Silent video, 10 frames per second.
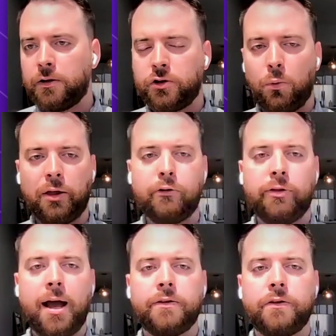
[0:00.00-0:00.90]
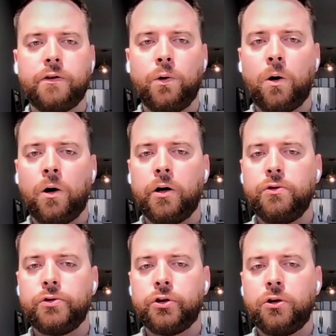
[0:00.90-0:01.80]
So whether that's your
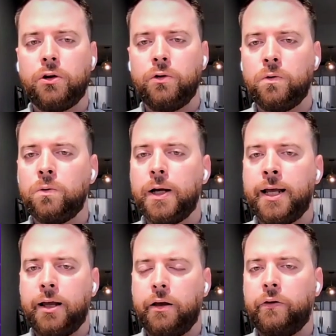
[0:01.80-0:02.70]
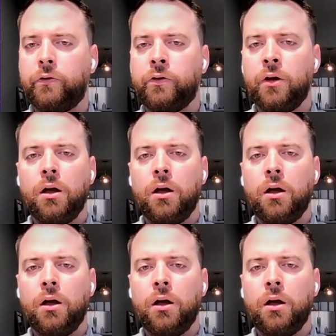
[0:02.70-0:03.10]
user who is